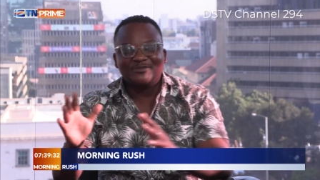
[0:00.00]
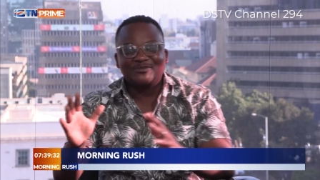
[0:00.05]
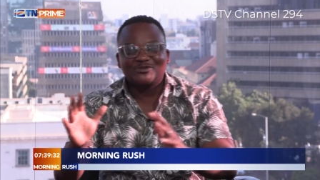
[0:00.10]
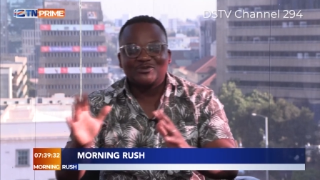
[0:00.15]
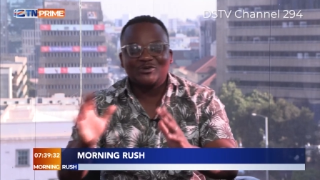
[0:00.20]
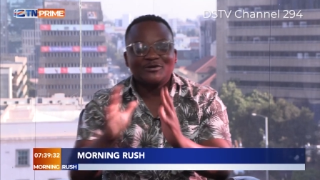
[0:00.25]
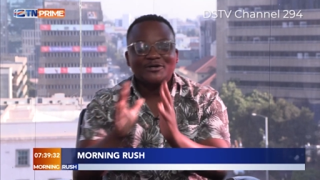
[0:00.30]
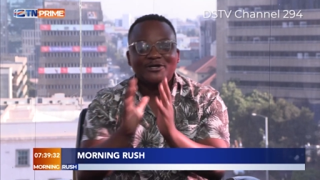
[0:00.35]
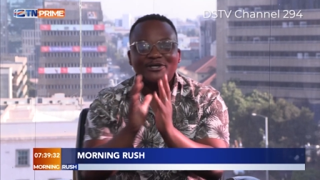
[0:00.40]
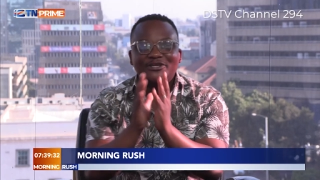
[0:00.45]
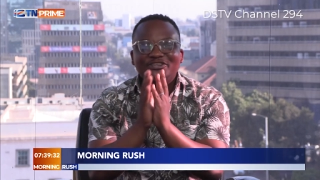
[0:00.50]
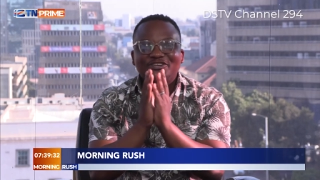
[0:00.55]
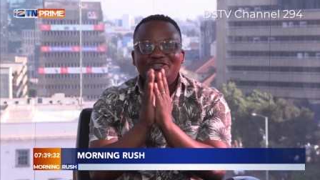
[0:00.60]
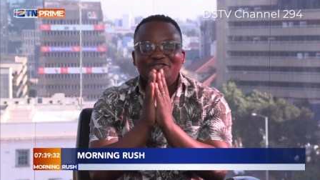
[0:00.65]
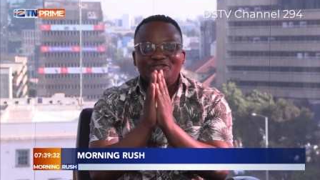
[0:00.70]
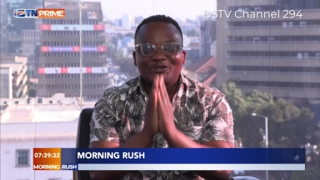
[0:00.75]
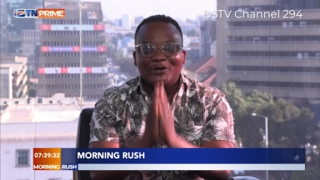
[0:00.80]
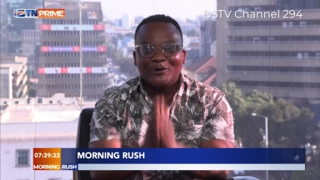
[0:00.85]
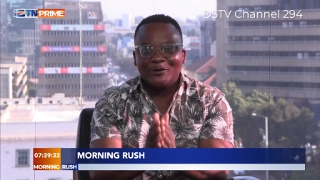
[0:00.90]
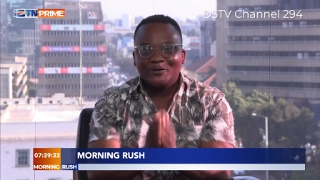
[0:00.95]
So you
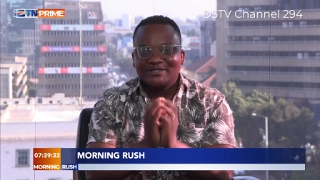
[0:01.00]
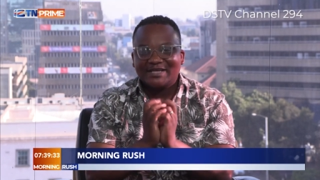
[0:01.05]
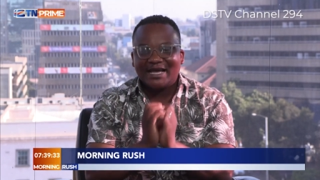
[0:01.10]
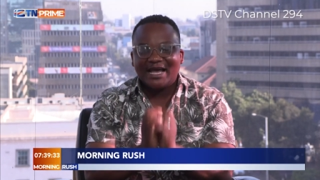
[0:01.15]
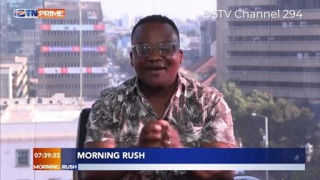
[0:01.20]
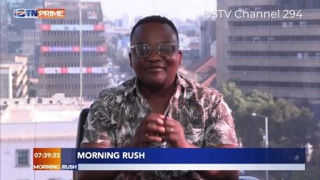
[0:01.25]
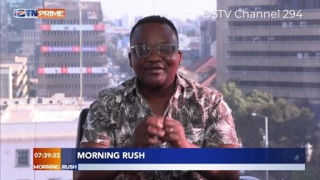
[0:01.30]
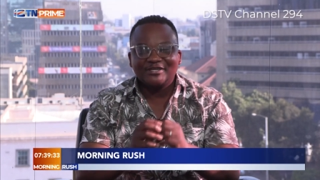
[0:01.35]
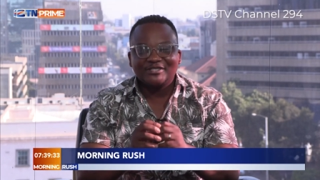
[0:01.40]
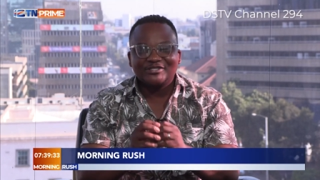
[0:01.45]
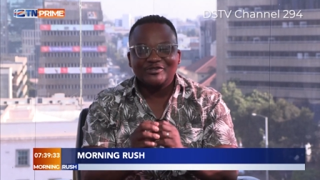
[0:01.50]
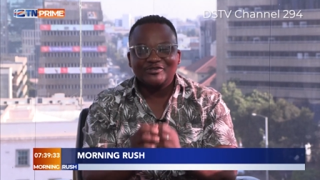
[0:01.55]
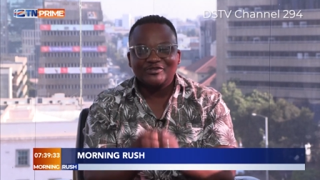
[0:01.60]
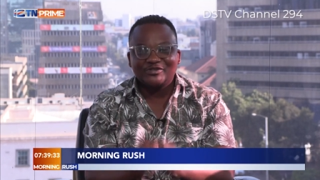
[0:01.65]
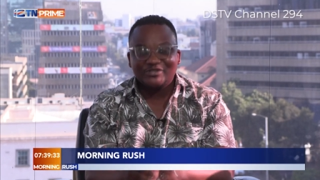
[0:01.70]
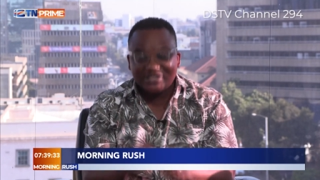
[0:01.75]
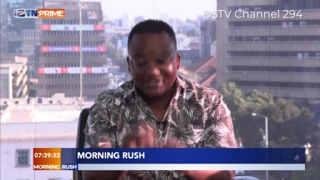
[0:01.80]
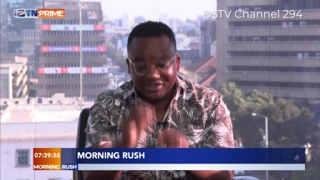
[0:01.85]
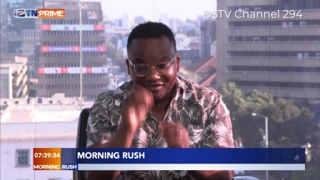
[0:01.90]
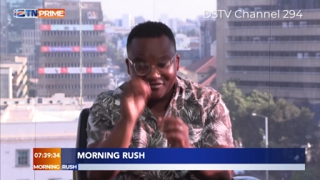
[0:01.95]
don't have an excuse.
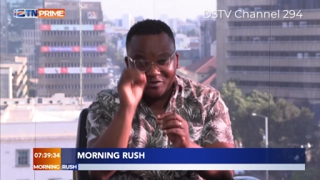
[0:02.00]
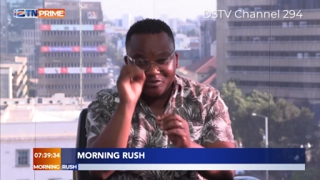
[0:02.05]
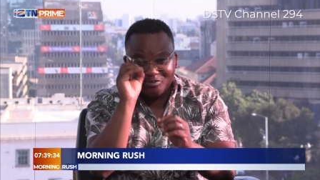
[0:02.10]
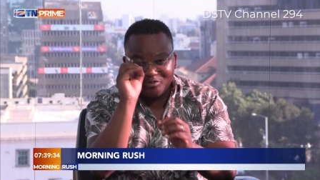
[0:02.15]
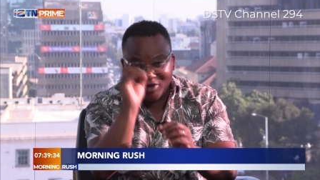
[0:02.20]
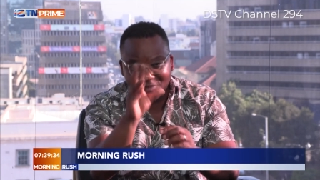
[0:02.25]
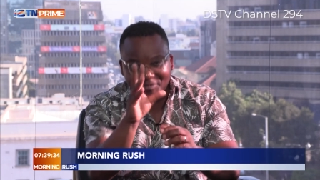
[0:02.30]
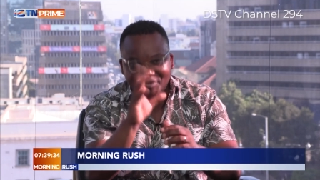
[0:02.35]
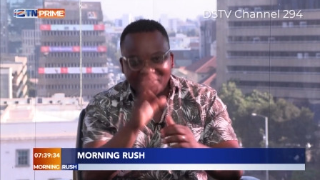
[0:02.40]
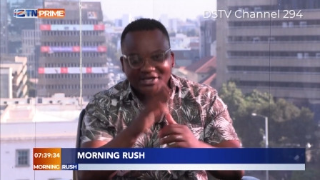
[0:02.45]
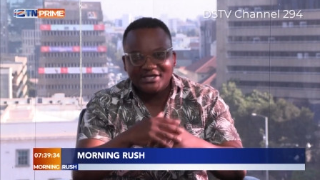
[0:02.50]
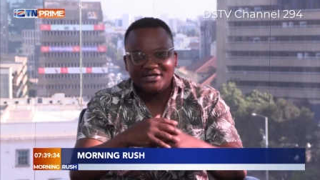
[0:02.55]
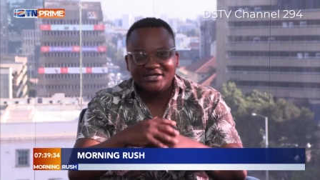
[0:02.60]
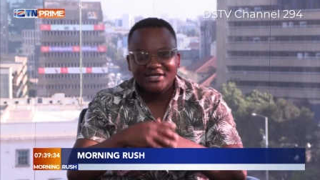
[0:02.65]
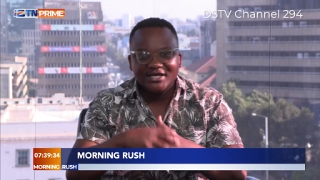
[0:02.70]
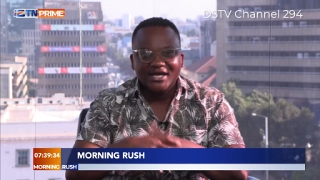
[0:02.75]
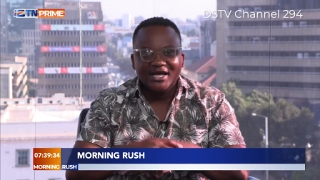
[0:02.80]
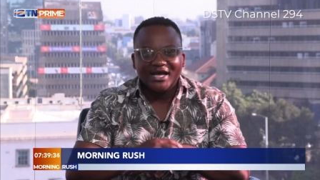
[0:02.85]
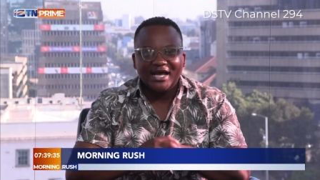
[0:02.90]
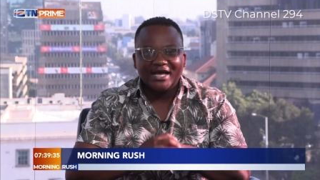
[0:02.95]
Just even pop in
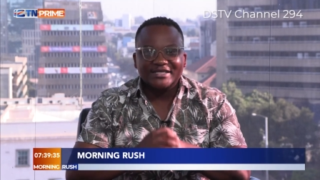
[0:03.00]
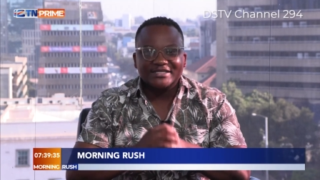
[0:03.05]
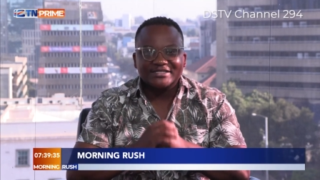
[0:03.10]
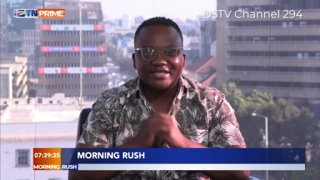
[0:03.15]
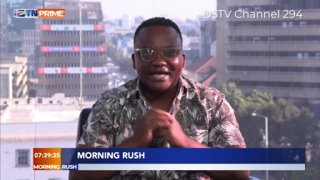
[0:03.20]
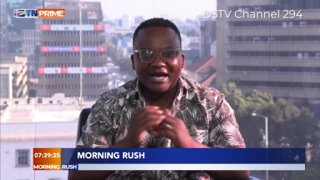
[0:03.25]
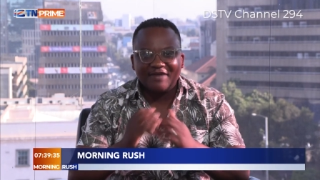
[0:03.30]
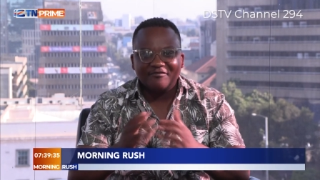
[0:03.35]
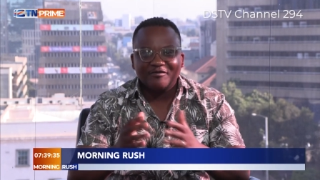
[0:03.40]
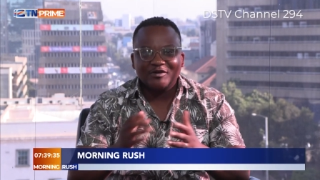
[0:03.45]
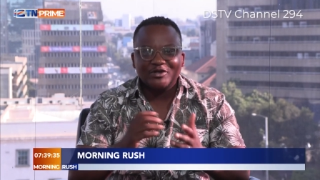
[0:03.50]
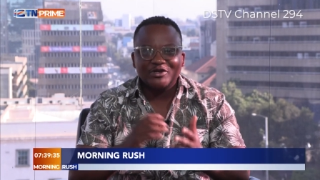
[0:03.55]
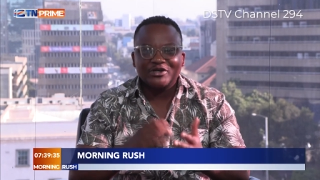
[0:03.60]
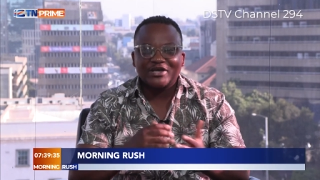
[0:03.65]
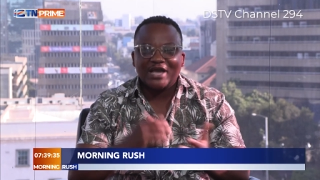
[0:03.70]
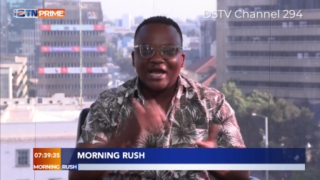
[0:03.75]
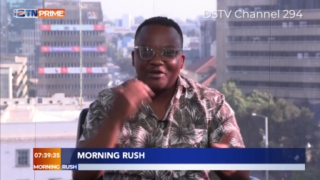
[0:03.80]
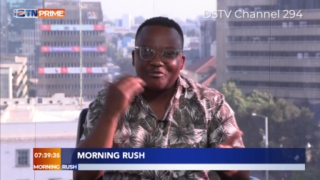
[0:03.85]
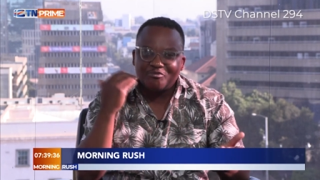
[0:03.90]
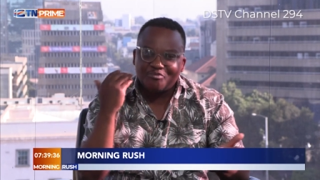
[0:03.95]
and just have a
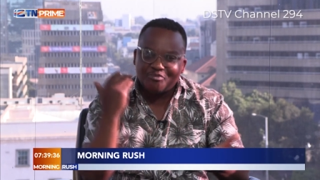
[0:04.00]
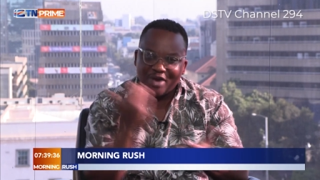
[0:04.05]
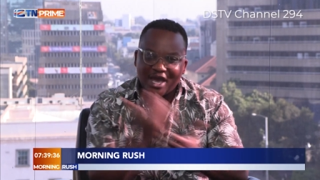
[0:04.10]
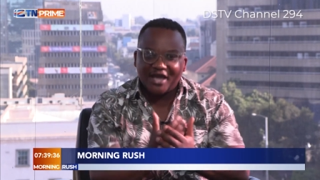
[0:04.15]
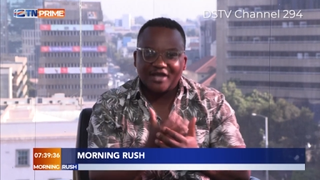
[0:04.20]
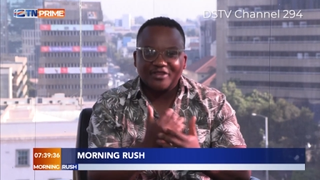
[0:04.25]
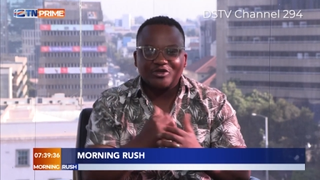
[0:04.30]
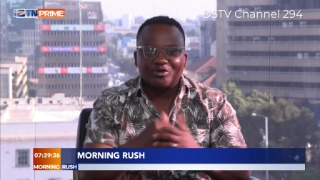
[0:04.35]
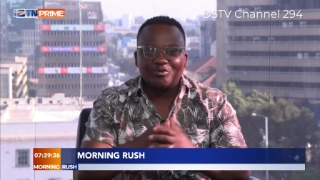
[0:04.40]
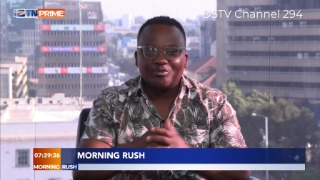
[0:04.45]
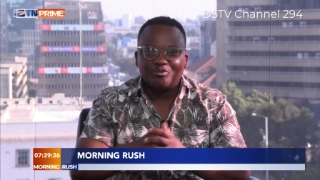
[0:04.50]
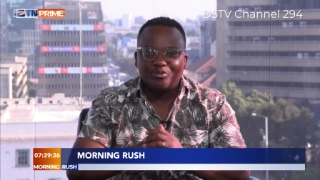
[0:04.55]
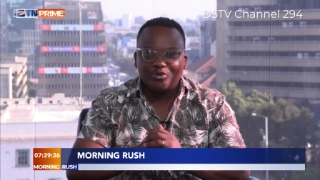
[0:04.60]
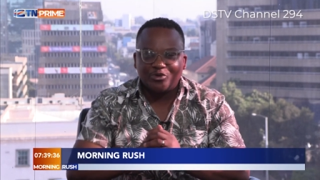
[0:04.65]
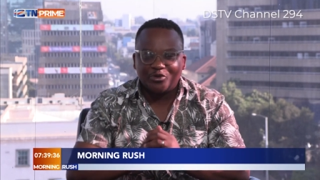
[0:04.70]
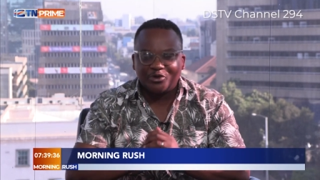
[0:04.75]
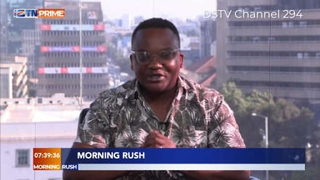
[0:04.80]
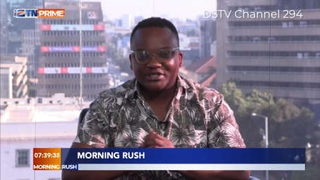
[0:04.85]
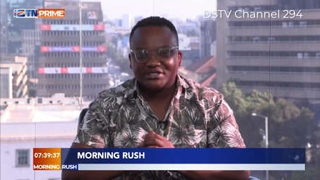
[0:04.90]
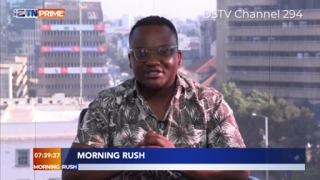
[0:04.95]
look and back the
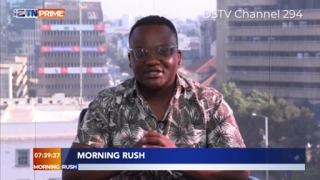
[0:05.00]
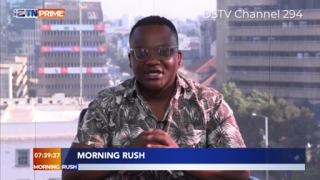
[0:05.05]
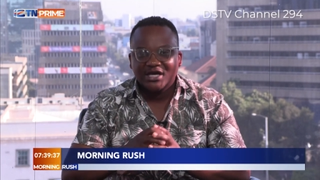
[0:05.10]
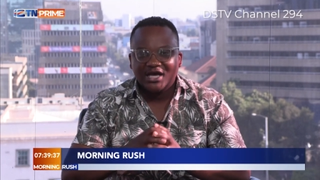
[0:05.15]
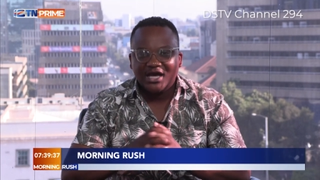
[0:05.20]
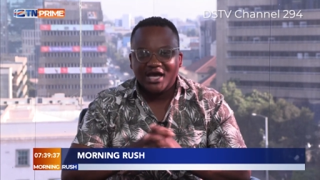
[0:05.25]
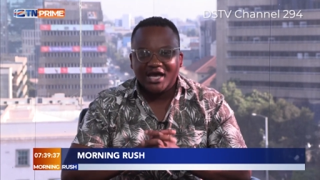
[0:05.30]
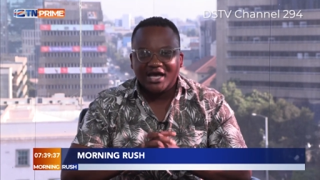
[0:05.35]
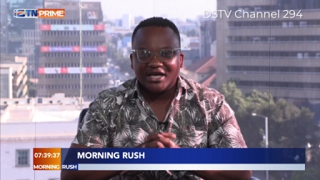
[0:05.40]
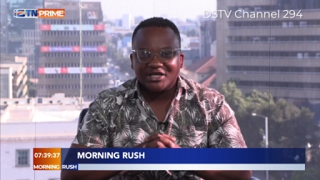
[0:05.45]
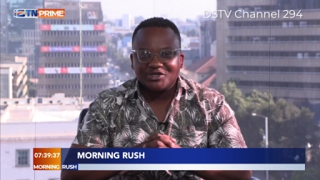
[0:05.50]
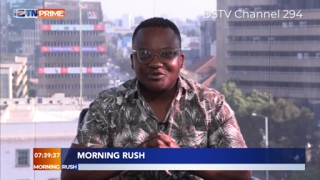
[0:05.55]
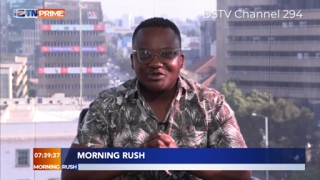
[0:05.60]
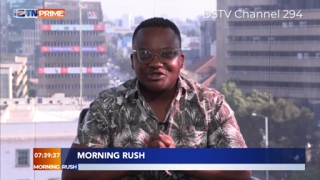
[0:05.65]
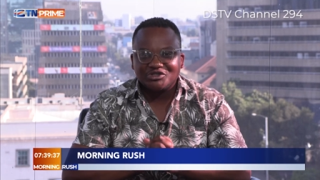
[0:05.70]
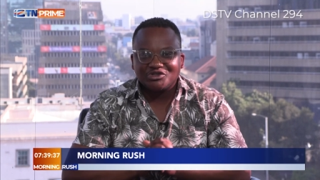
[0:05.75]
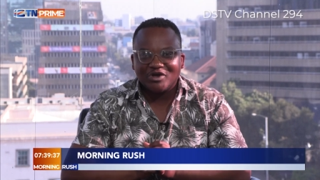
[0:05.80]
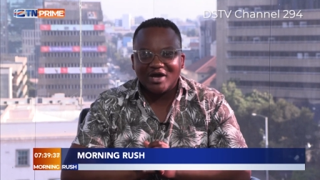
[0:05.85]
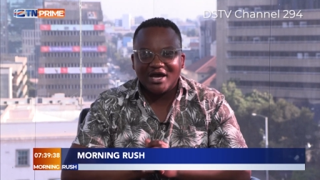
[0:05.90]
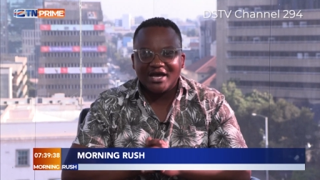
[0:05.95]
boys as we
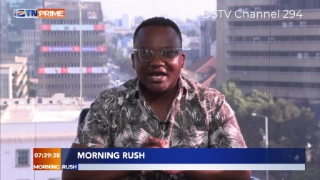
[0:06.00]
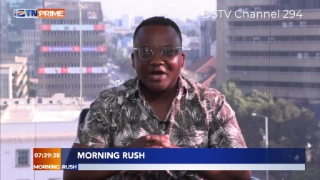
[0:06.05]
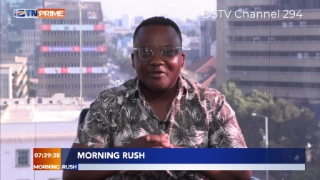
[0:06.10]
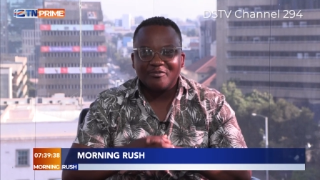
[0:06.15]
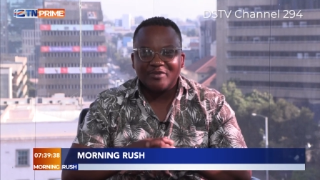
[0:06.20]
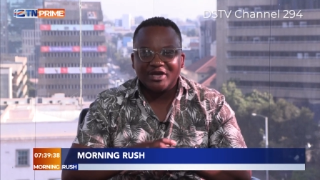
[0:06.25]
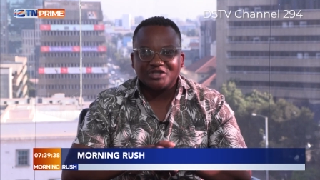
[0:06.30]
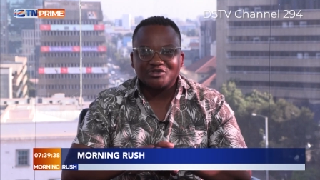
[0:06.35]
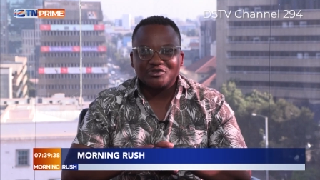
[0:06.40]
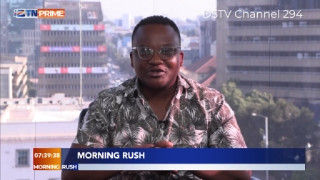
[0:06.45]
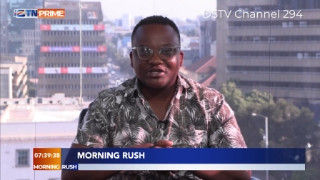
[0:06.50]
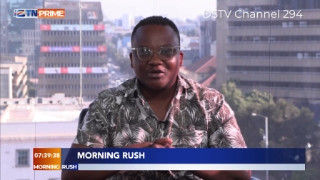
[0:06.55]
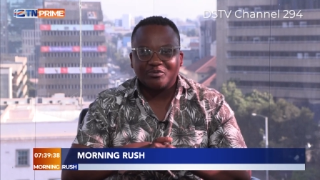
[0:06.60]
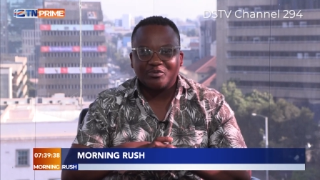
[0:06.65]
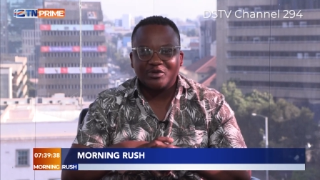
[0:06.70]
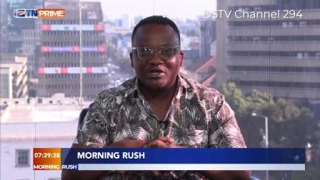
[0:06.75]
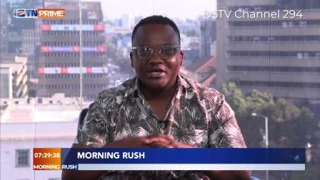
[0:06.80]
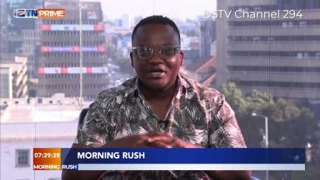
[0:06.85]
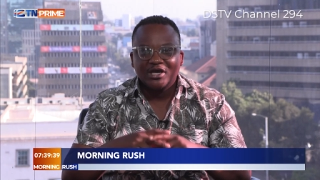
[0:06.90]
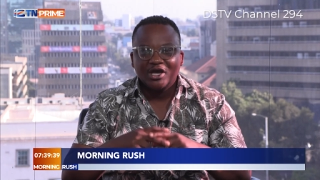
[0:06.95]
try and make sure that
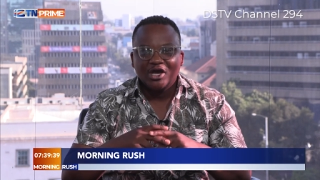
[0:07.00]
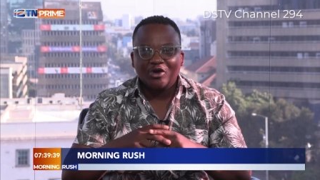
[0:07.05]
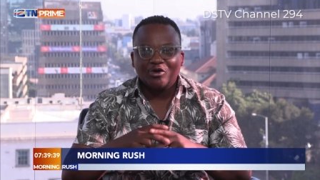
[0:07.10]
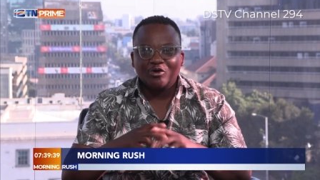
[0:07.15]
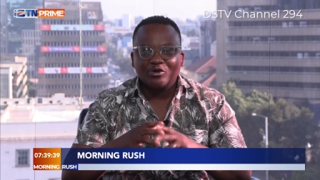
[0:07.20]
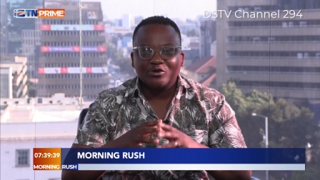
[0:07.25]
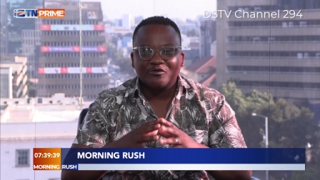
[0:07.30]
we go to